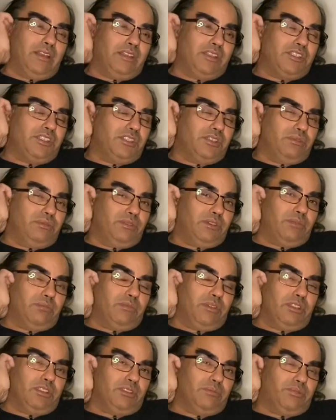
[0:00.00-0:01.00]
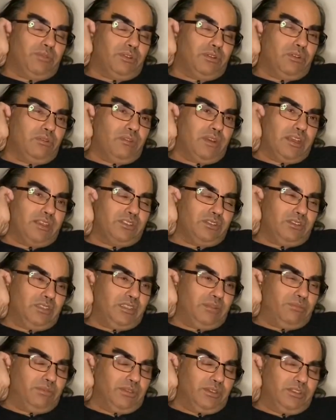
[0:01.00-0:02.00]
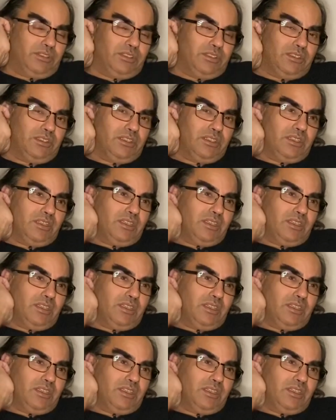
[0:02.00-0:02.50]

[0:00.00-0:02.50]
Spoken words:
an issue with multiple coaxial inputs,